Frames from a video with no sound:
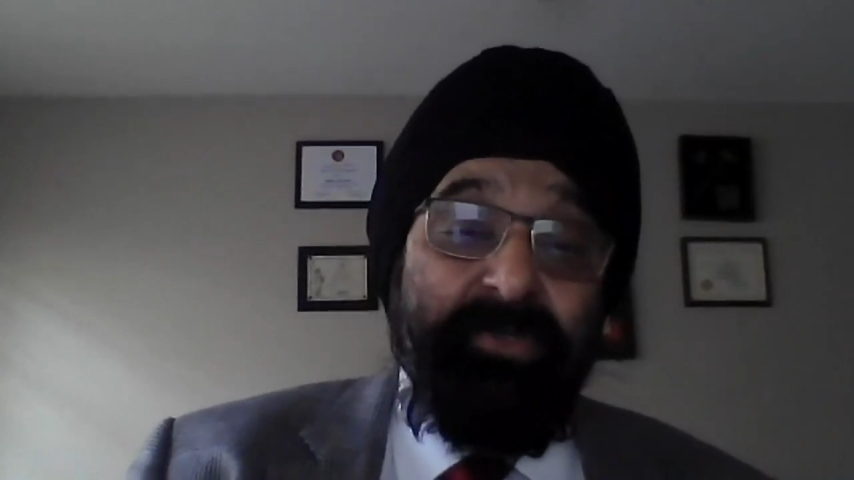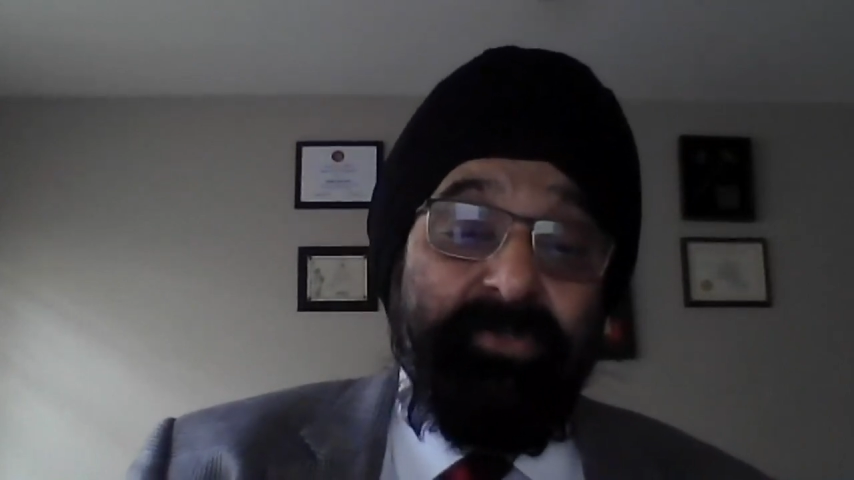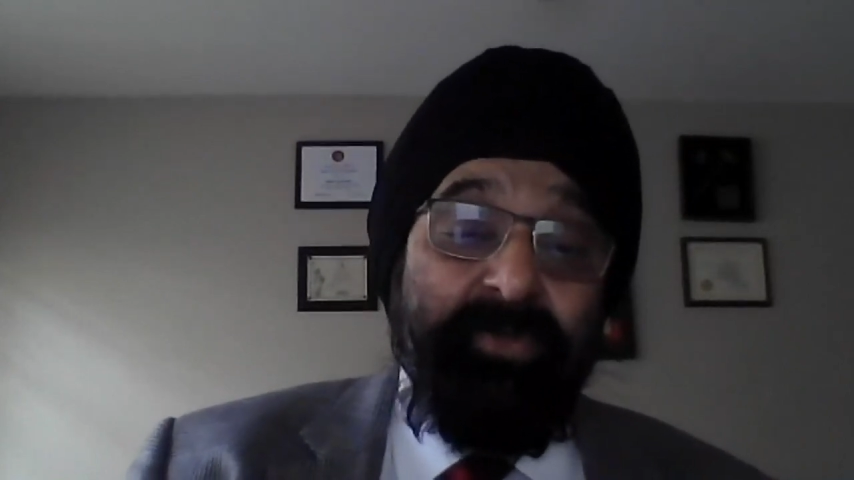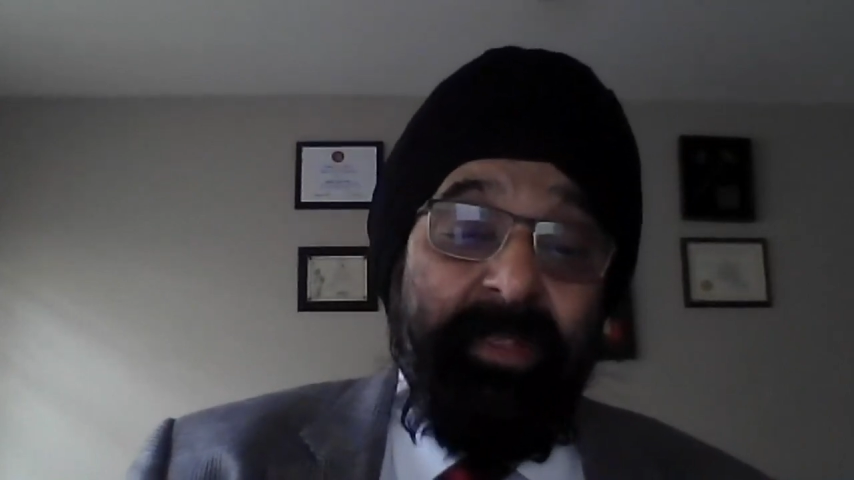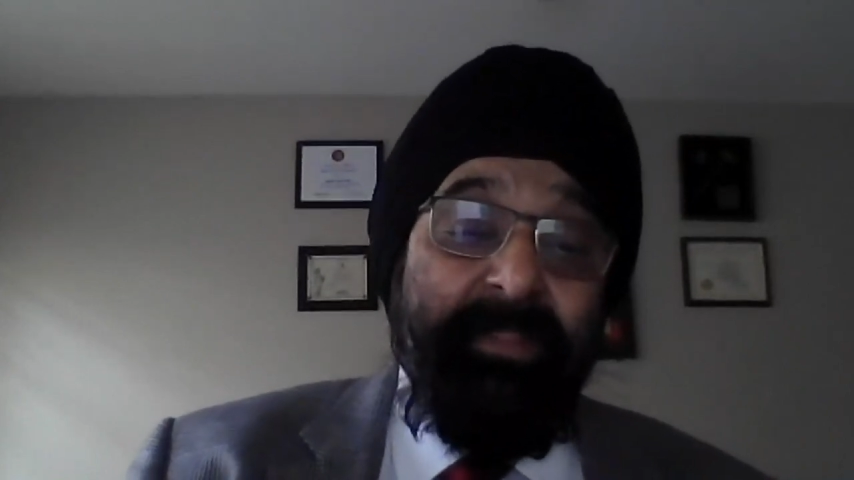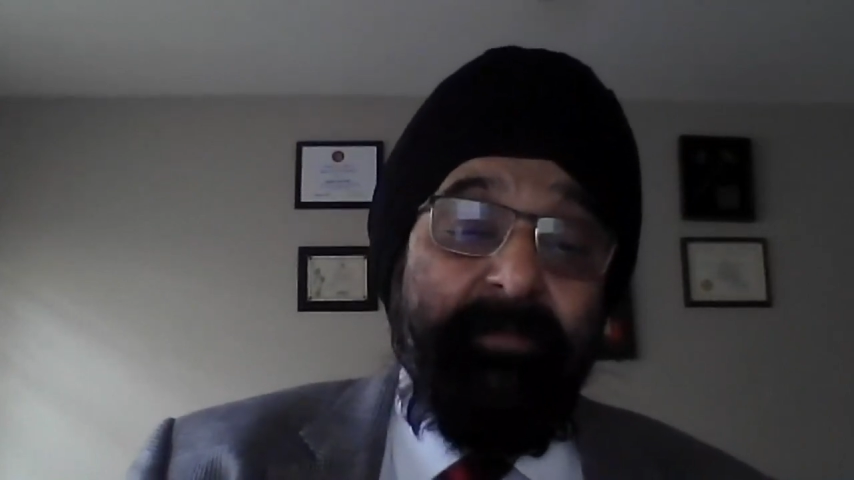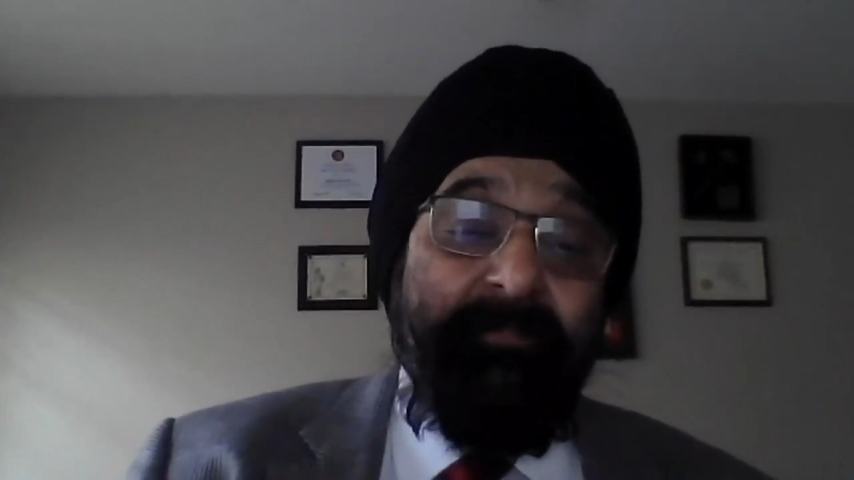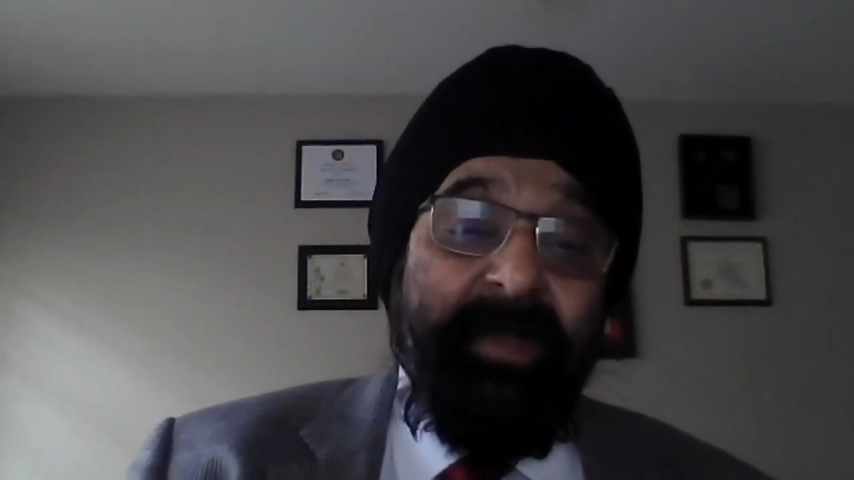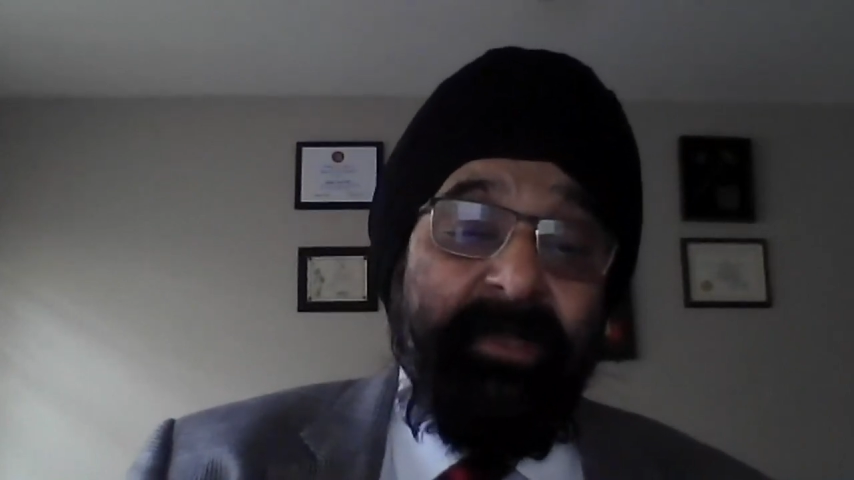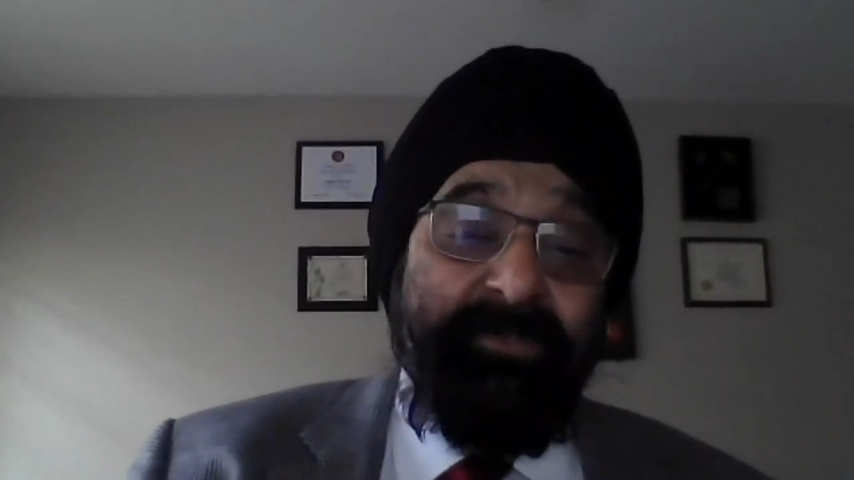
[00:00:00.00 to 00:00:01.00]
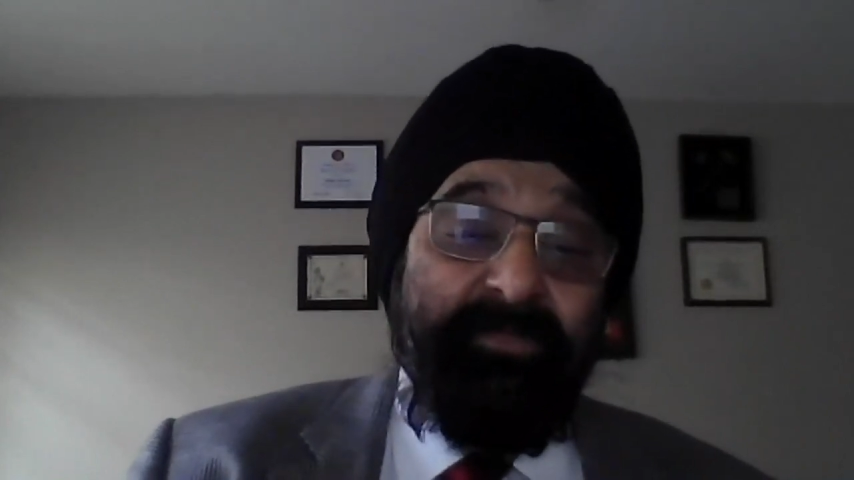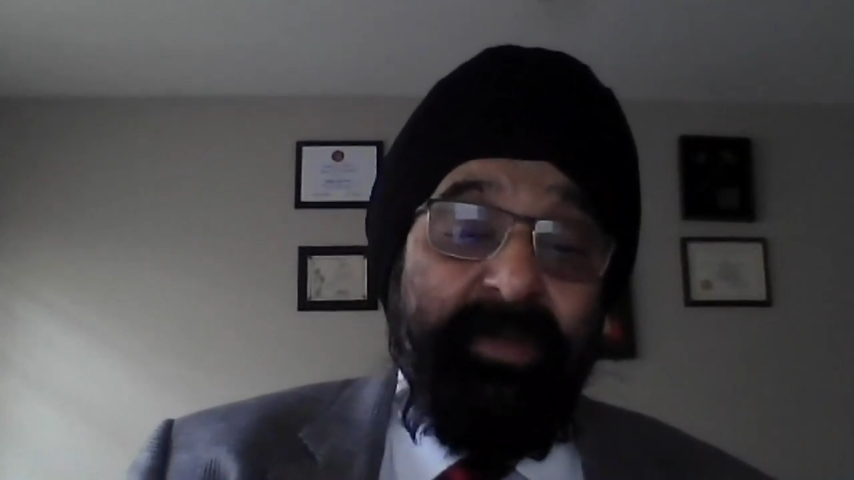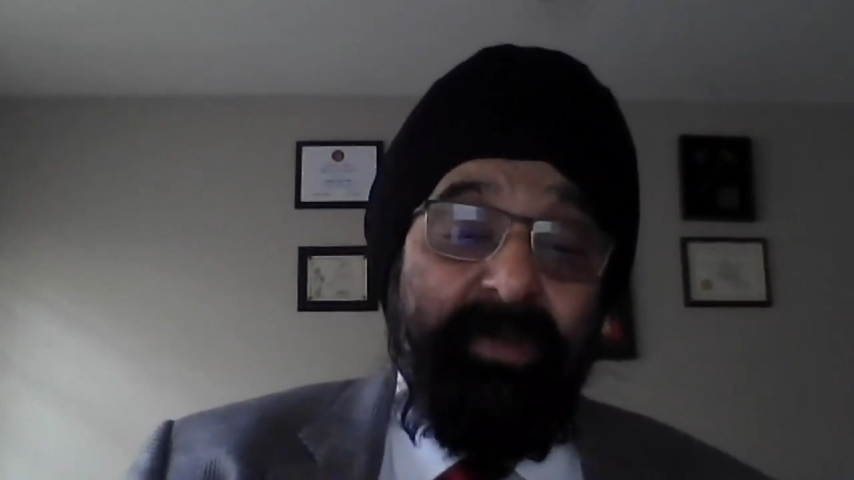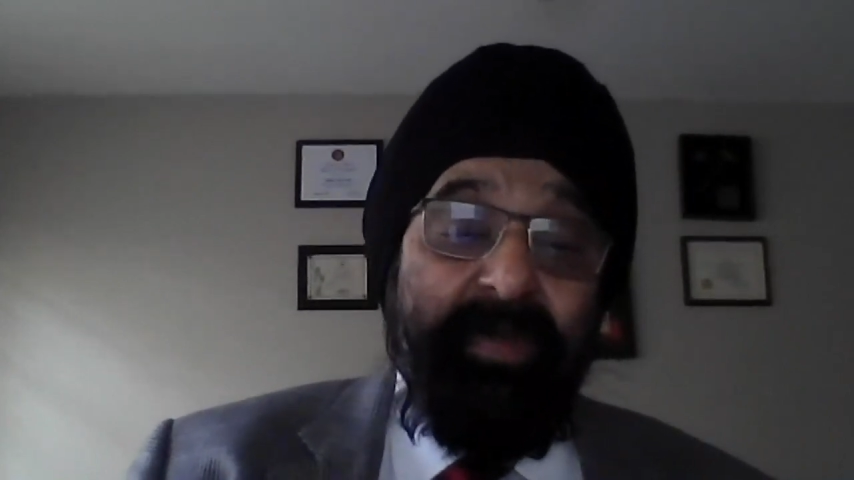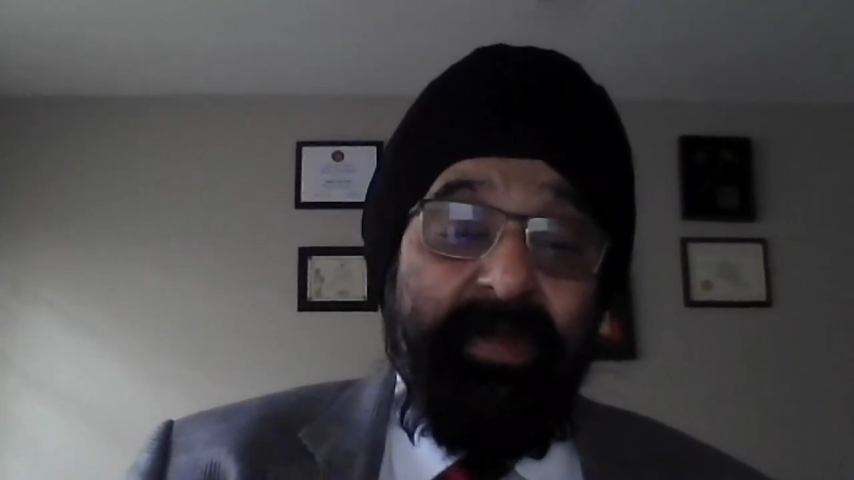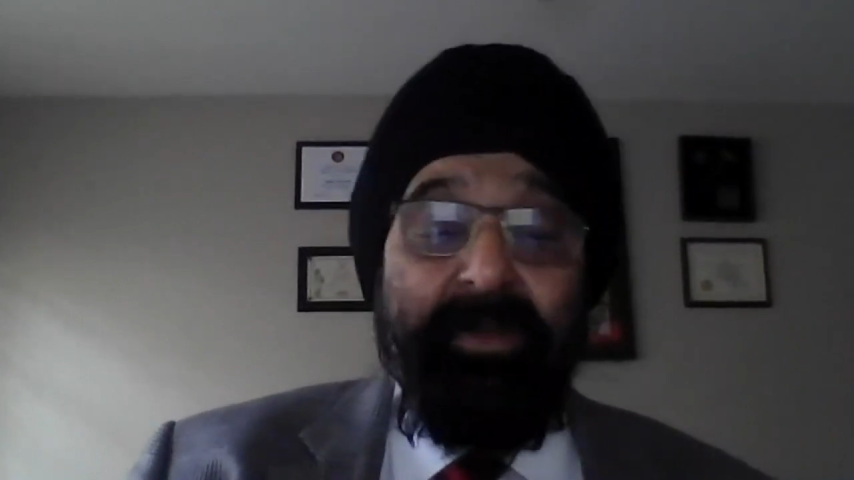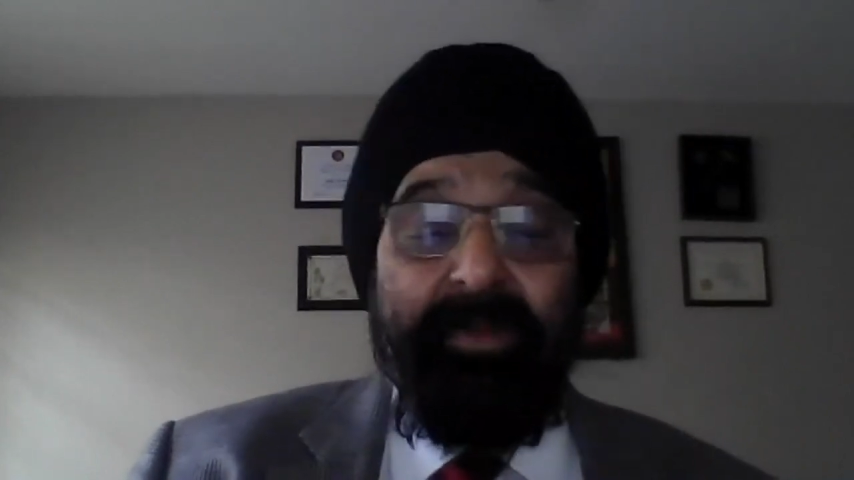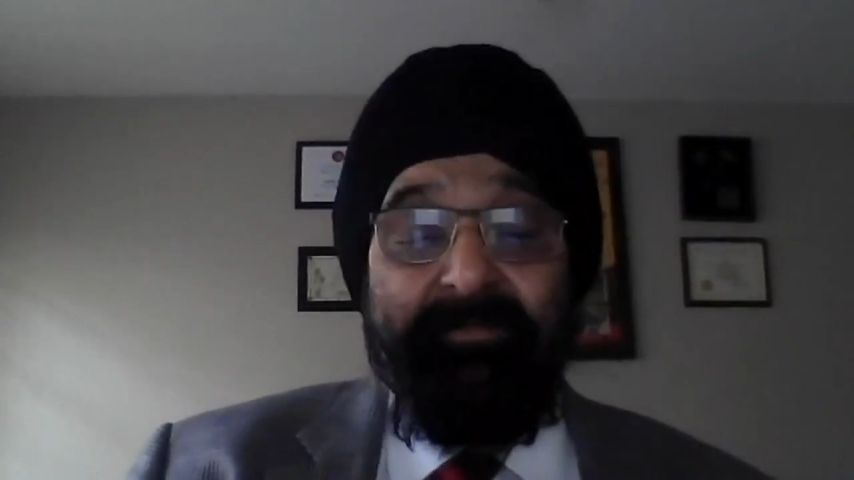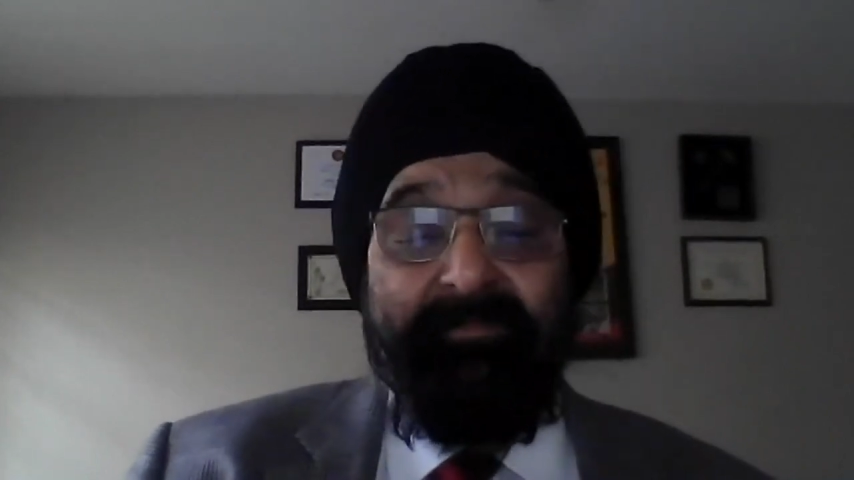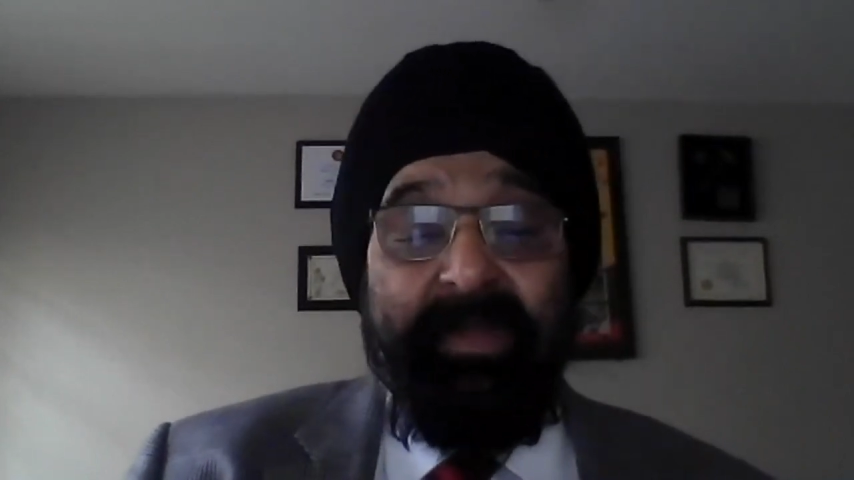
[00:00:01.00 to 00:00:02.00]
So in the past, when you had a
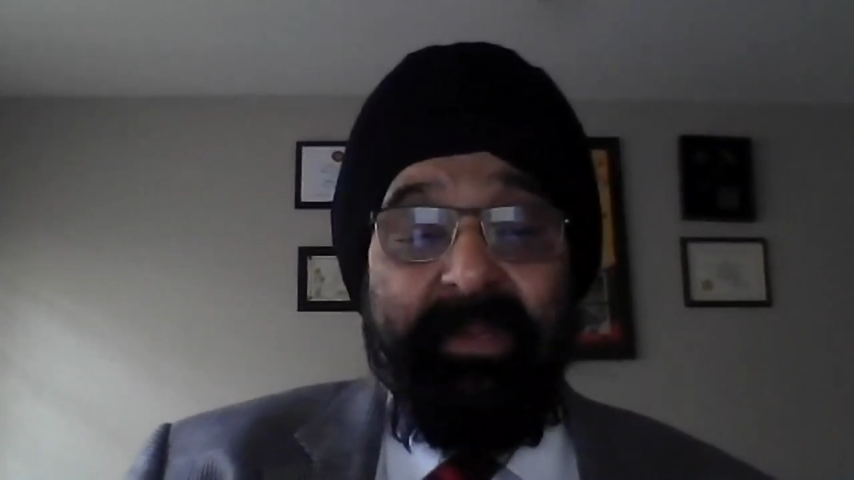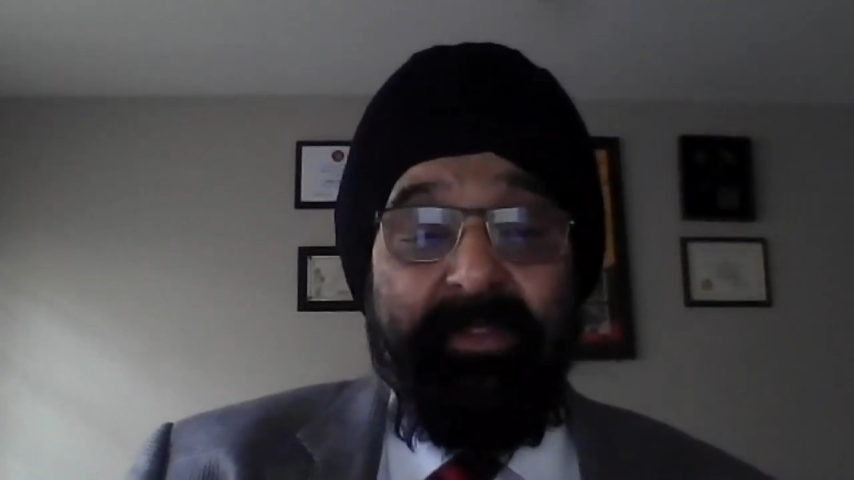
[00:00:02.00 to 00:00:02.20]
lot of money,